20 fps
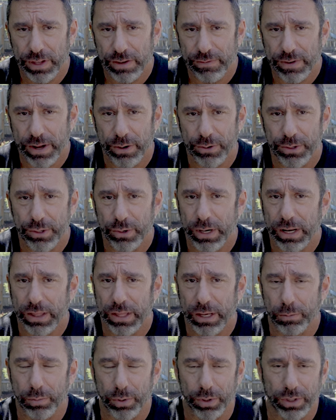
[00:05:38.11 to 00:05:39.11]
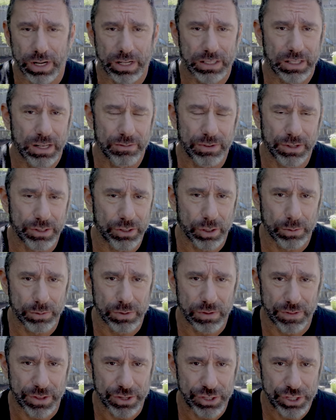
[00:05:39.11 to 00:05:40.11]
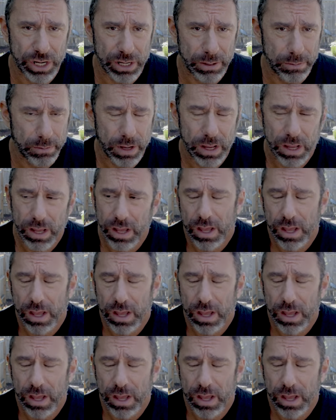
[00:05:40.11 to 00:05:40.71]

If I don't do anything productive in terms of the gym,